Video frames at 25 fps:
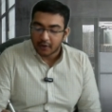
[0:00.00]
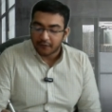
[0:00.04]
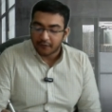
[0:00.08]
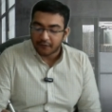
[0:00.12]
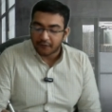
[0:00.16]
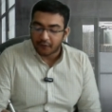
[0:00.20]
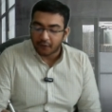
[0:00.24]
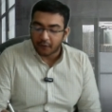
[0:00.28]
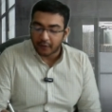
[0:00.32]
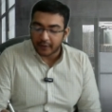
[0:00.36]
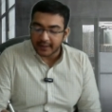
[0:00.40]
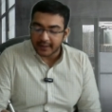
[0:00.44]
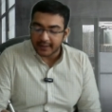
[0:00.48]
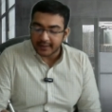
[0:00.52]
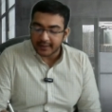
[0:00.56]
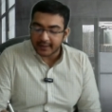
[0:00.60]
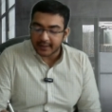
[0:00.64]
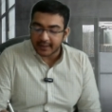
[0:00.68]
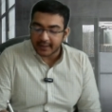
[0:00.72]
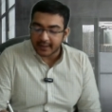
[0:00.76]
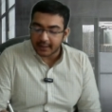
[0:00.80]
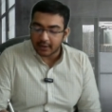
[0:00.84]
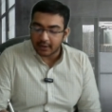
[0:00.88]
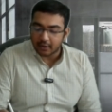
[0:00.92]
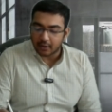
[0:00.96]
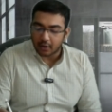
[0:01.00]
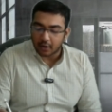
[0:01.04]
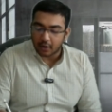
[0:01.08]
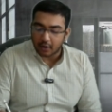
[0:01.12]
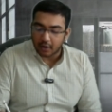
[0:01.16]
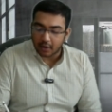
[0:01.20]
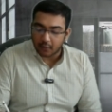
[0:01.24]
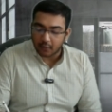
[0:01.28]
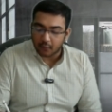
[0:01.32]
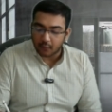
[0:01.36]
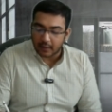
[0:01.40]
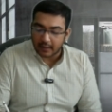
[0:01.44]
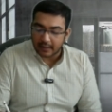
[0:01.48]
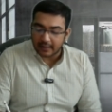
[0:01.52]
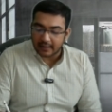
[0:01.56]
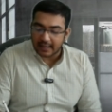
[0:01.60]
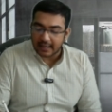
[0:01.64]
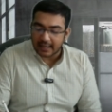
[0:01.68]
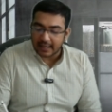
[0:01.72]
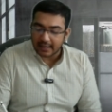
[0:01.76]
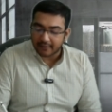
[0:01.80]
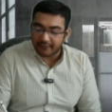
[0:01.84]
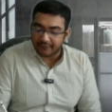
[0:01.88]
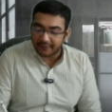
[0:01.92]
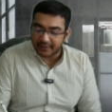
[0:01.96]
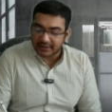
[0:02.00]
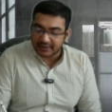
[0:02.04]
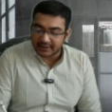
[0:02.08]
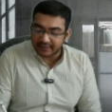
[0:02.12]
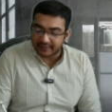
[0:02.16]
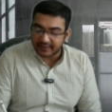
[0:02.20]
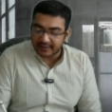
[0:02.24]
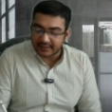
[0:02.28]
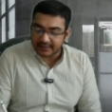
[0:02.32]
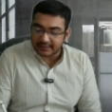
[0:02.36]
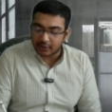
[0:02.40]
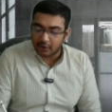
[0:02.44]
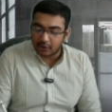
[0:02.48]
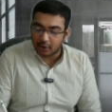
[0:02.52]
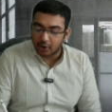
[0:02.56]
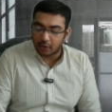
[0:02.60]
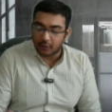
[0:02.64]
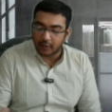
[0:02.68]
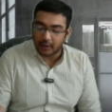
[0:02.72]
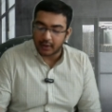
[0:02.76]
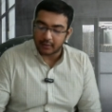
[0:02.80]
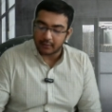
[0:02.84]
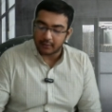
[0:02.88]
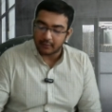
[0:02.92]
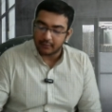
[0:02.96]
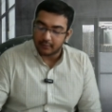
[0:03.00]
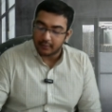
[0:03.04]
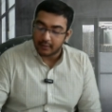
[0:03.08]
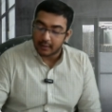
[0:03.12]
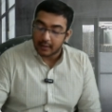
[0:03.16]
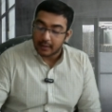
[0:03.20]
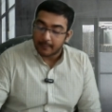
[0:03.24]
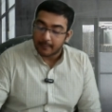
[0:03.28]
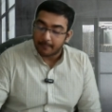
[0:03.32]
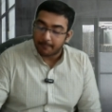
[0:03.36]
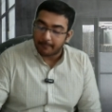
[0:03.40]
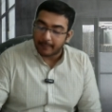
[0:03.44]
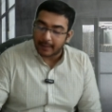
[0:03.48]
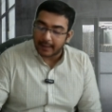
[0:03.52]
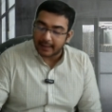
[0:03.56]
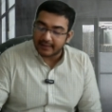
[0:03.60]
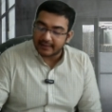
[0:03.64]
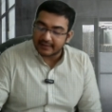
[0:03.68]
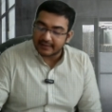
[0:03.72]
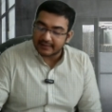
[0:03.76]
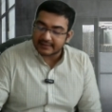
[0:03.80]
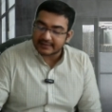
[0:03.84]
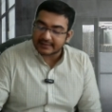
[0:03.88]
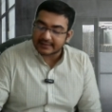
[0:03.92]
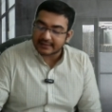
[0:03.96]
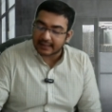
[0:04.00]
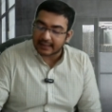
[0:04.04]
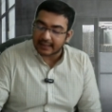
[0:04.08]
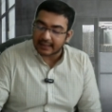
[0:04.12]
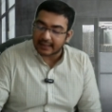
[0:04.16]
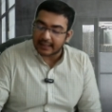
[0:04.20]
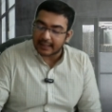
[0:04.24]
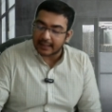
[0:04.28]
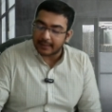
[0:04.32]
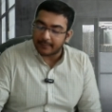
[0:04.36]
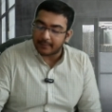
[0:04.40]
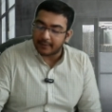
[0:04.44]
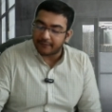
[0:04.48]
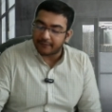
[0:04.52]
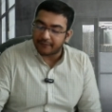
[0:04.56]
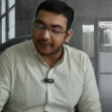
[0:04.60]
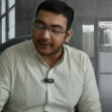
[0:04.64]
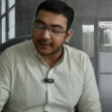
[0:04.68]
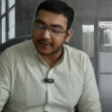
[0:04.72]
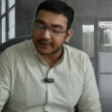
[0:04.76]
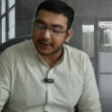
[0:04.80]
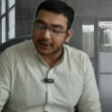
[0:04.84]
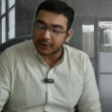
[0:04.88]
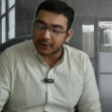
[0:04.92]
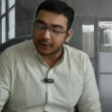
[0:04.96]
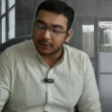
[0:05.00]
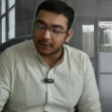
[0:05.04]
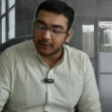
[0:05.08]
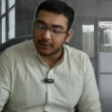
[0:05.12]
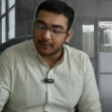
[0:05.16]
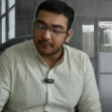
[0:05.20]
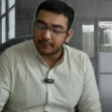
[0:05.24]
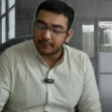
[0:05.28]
40k or 1 lakh, whichever is lower, minus claim if received,